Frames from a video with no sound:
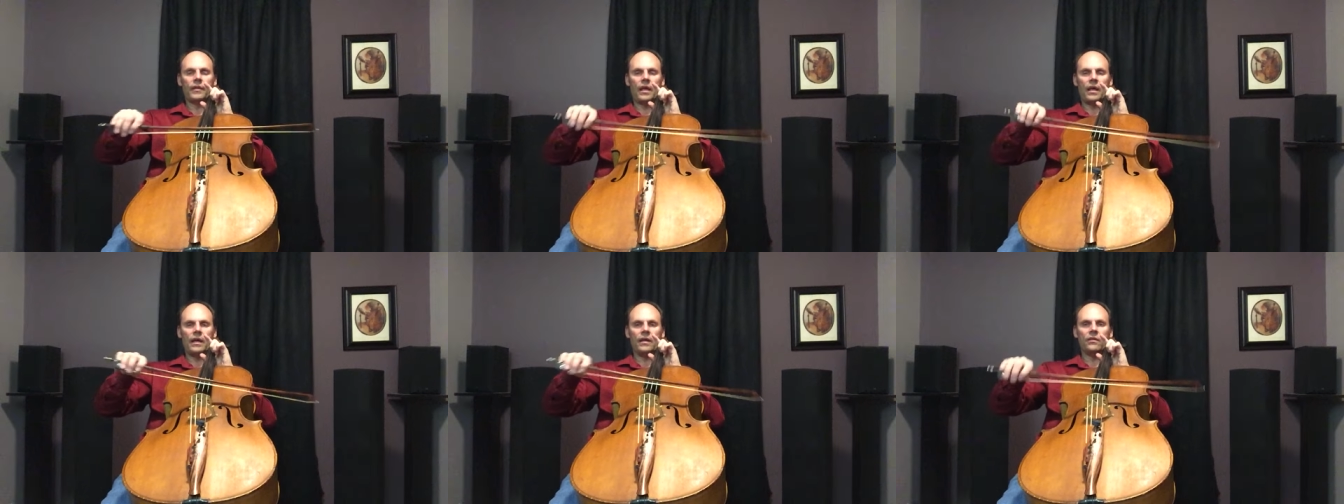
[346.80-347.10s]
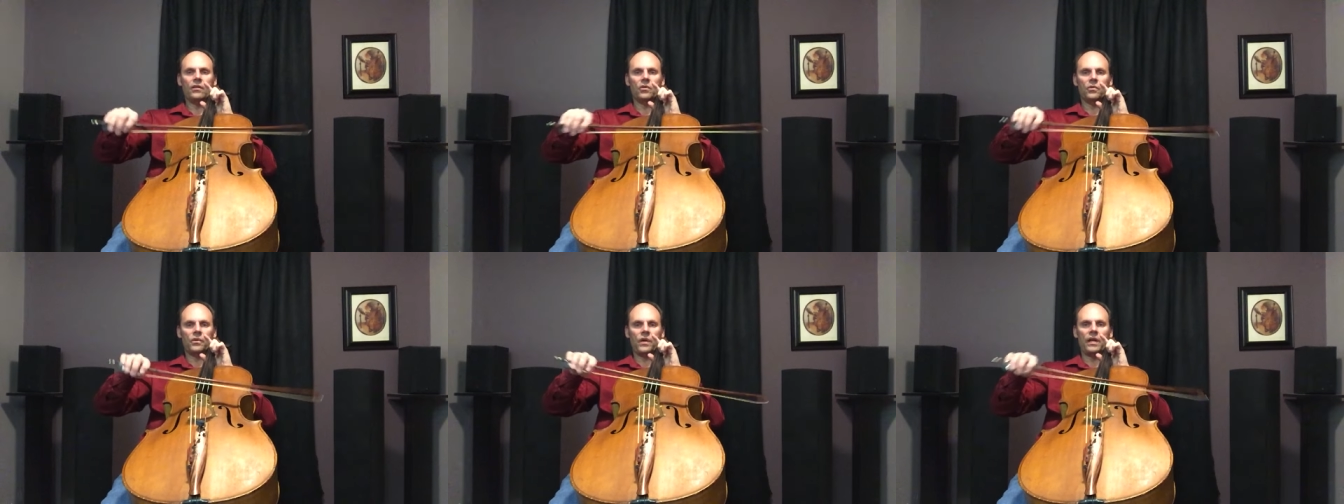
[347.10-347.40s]

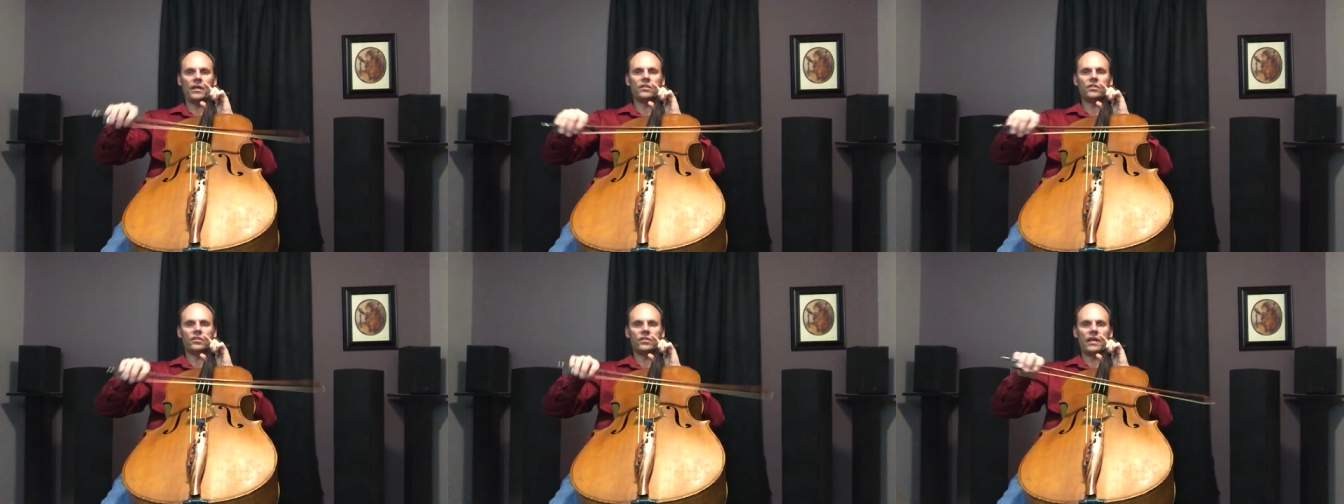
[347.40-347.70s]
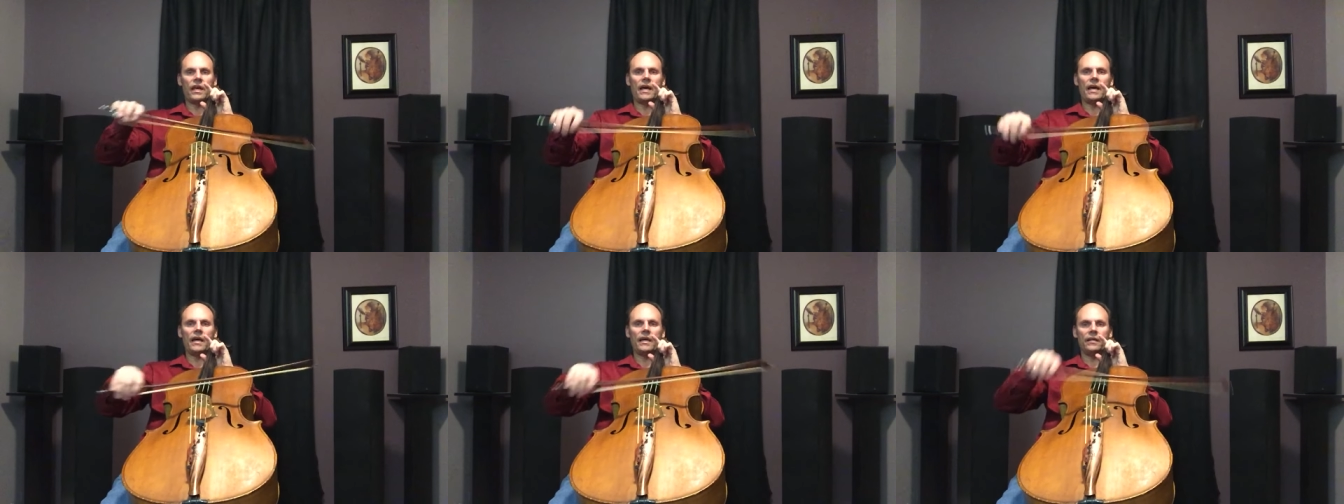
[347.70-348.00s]
and the right
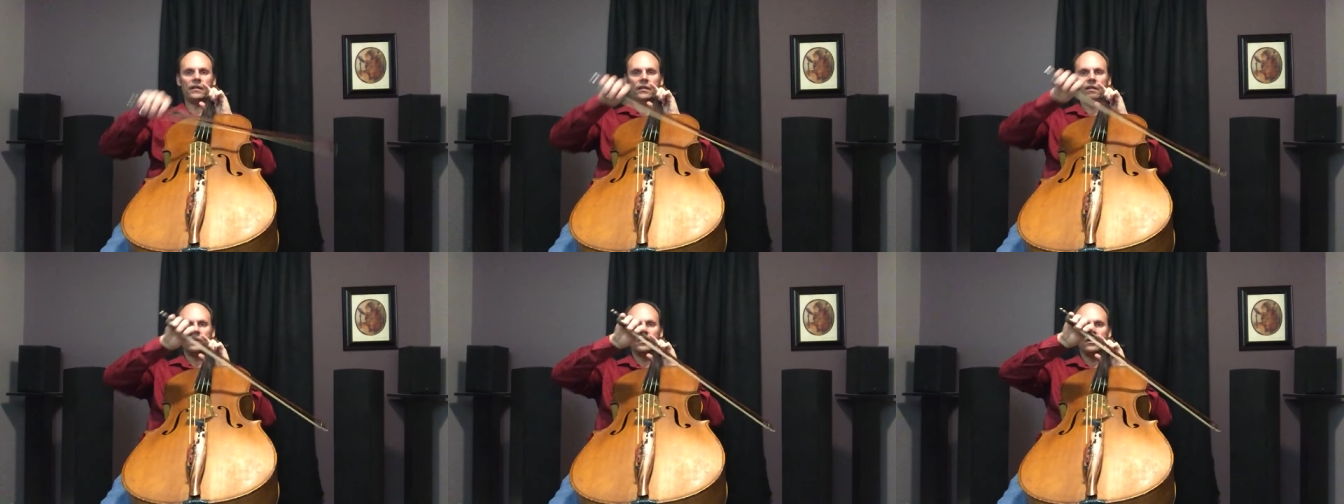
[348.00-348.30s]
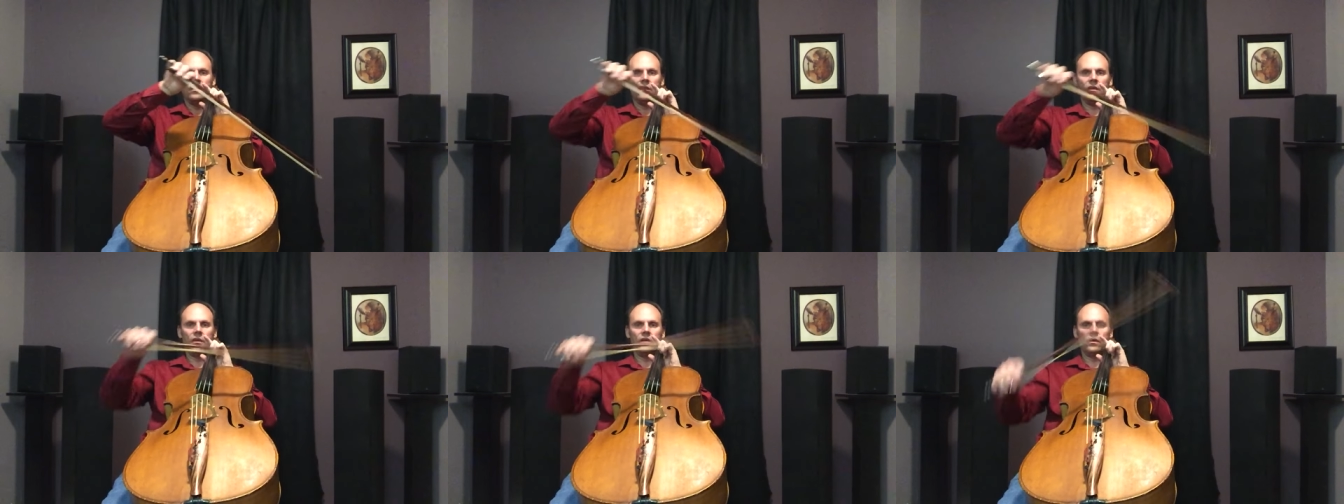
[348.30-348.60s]
side
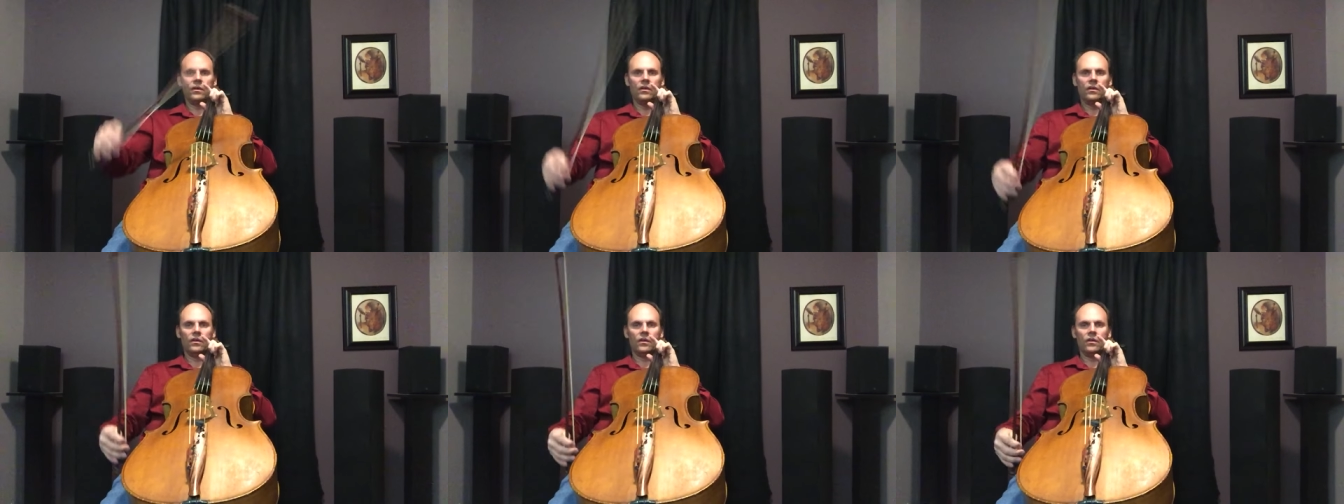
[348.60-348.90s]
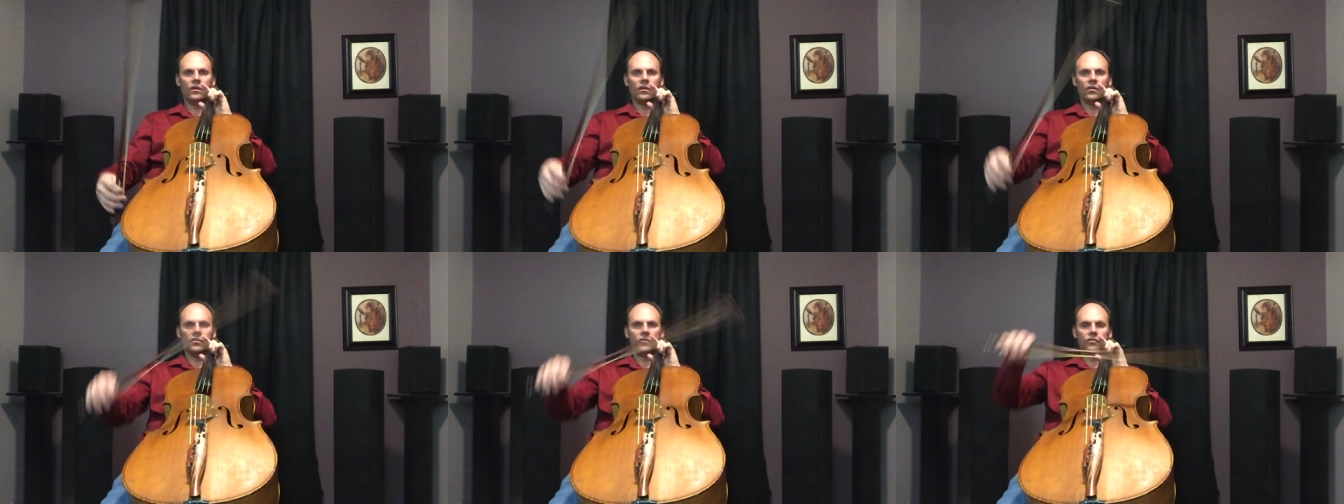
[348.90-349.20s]

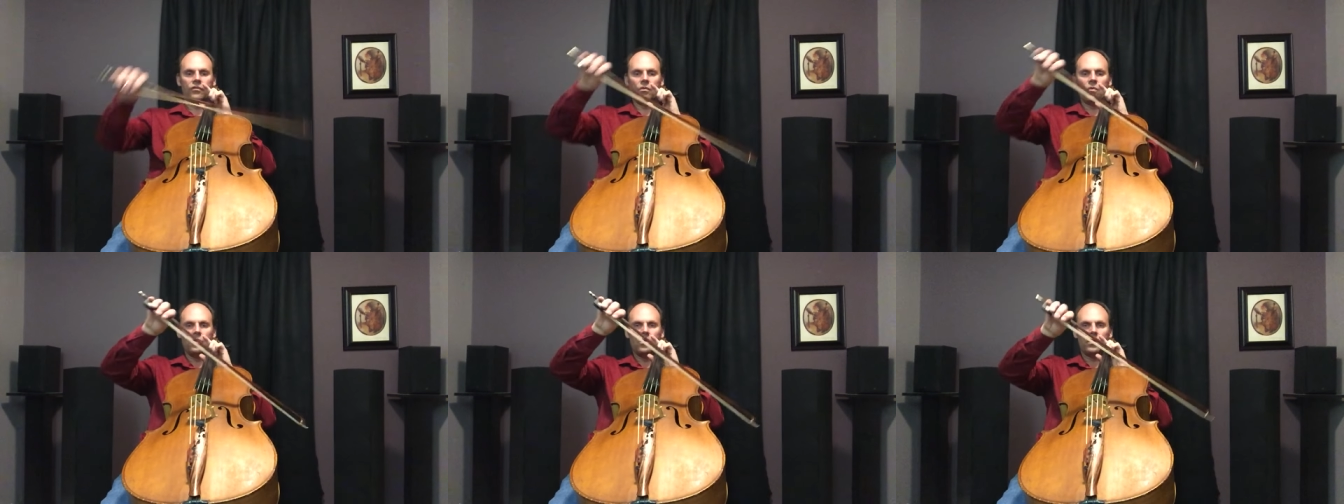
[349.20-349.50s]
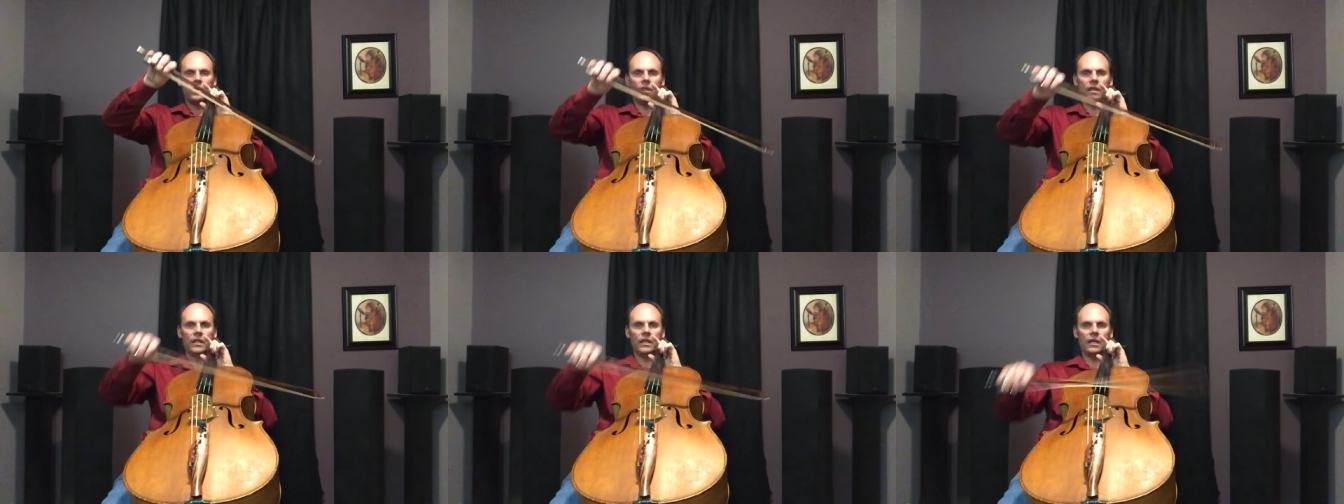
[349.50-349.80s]

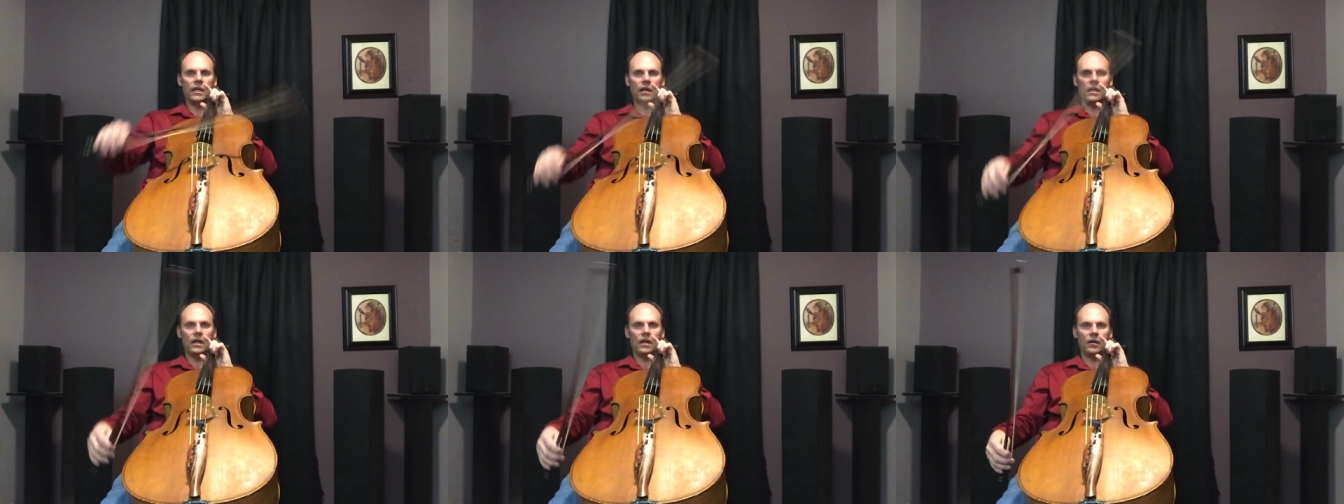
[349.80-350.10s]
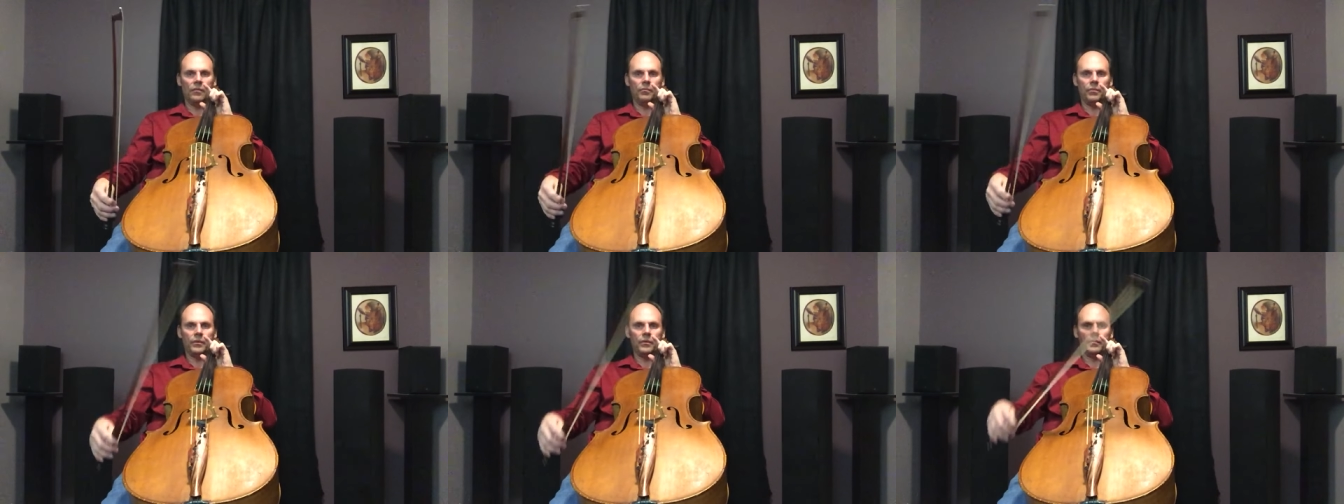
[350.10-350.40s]
for the
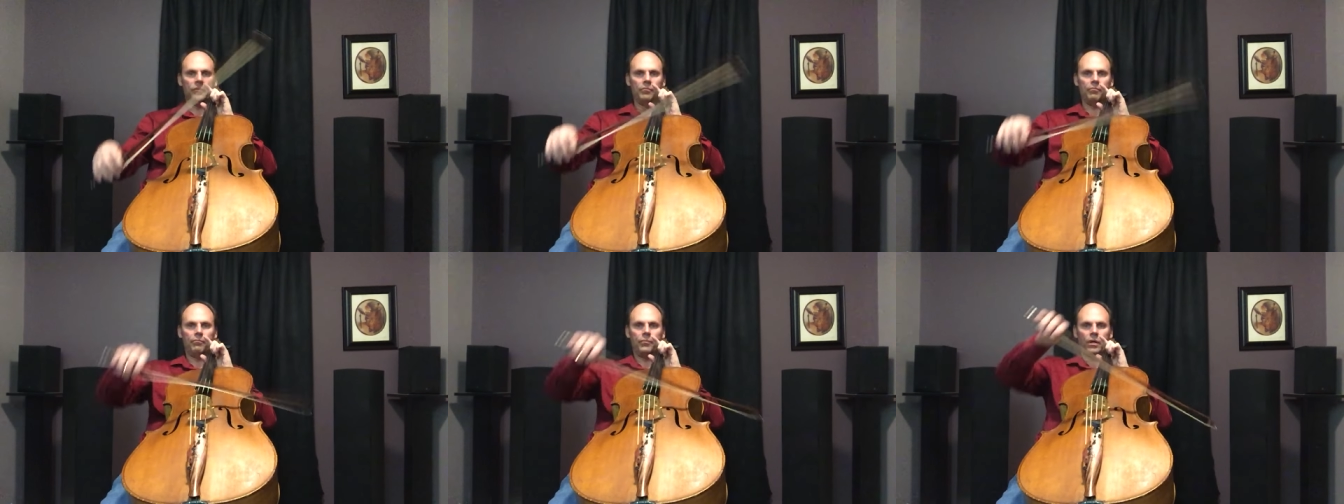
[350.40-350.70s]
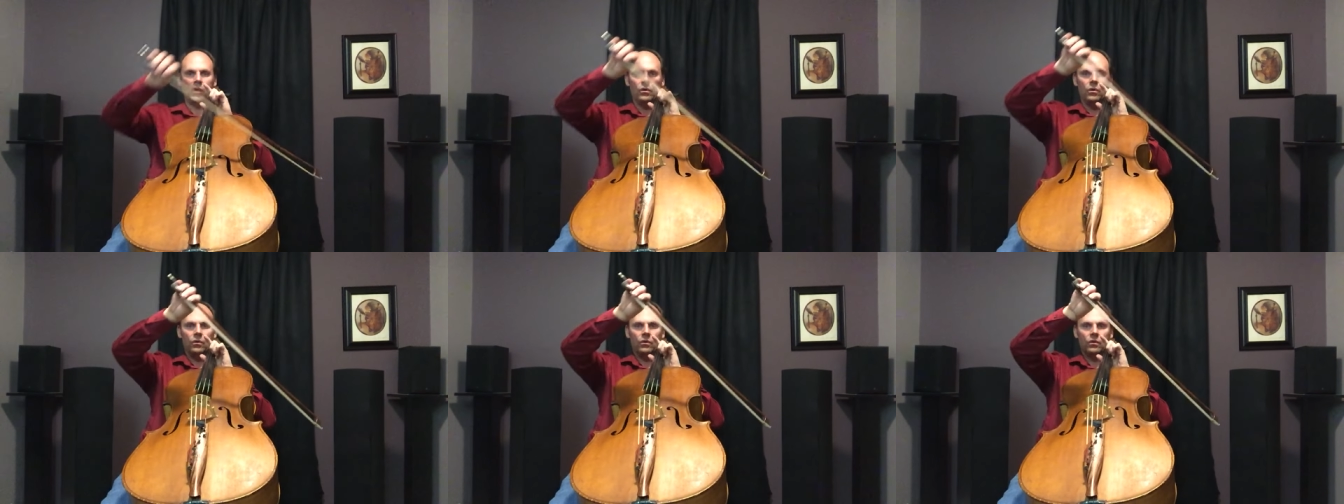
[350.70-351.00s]
up
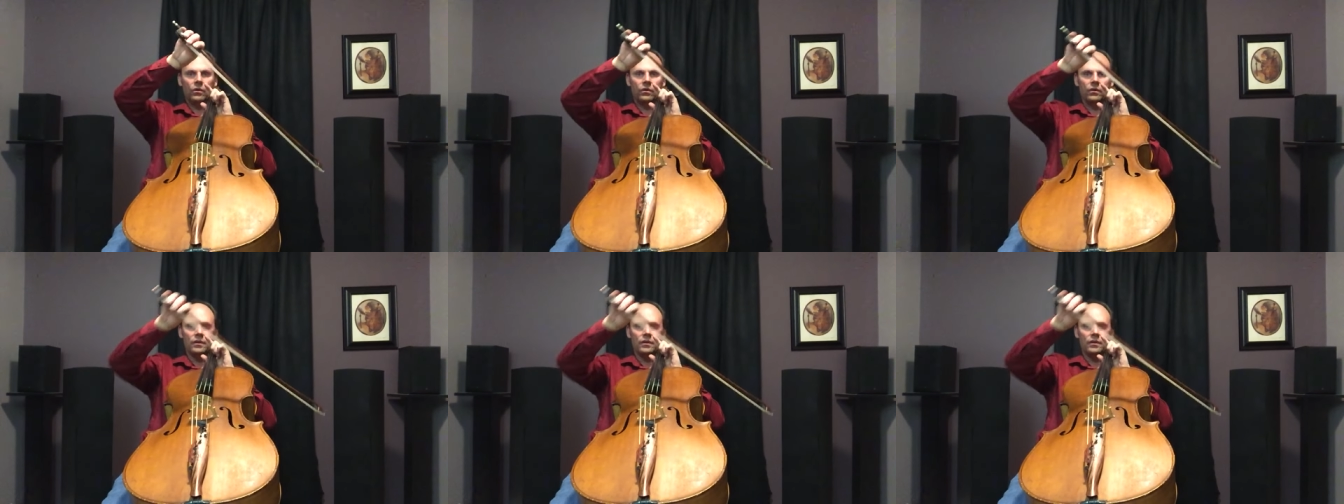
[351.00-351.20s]
bow.